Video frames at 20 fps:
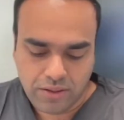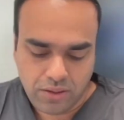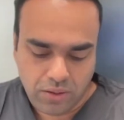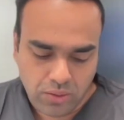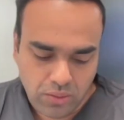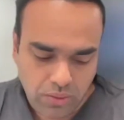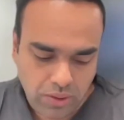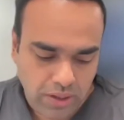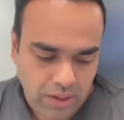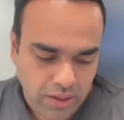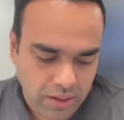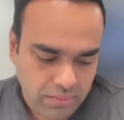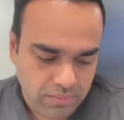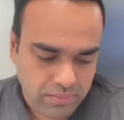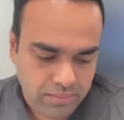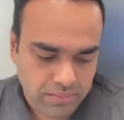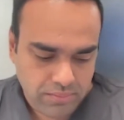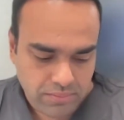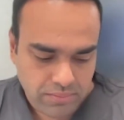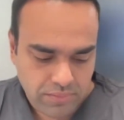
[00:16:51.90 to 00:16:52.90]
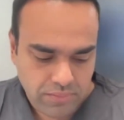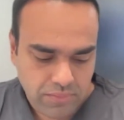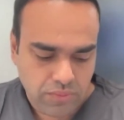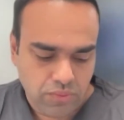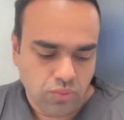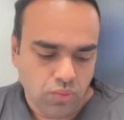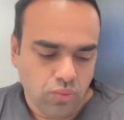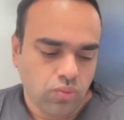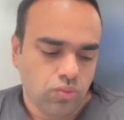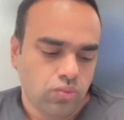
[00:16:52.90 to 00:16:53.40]
So
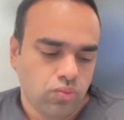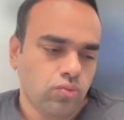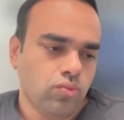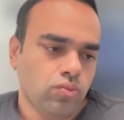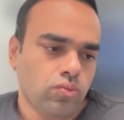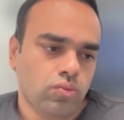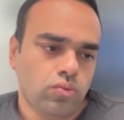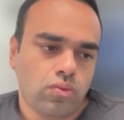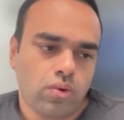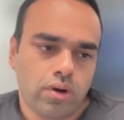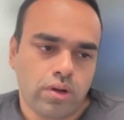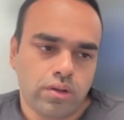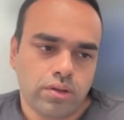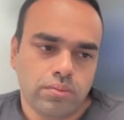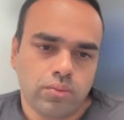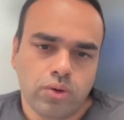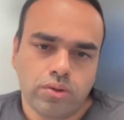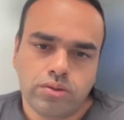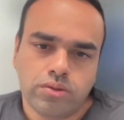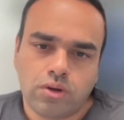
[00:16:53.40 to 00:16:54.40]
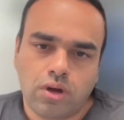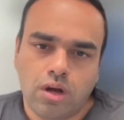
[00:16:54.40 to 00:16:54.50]
one of the most